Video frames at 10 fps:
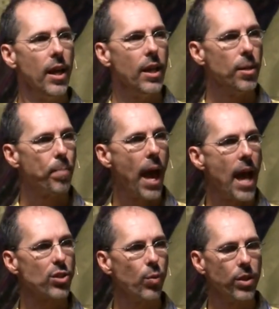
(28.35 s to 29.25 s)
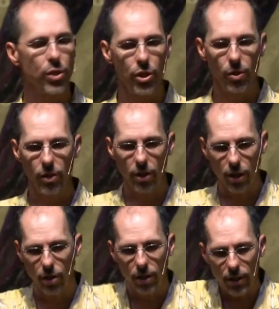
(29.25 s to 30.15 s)
in the past with your children, or
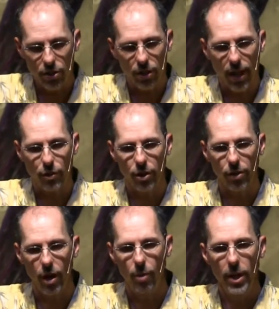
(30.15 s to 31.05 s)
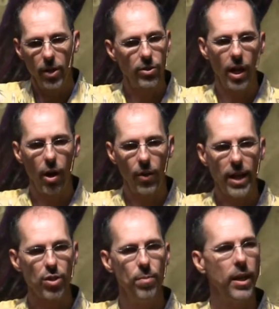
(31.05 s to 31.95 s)
currently still have children at home, and you say, oh,
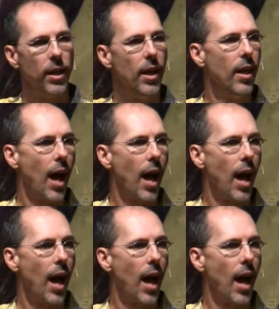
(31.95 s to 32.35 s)
that's me.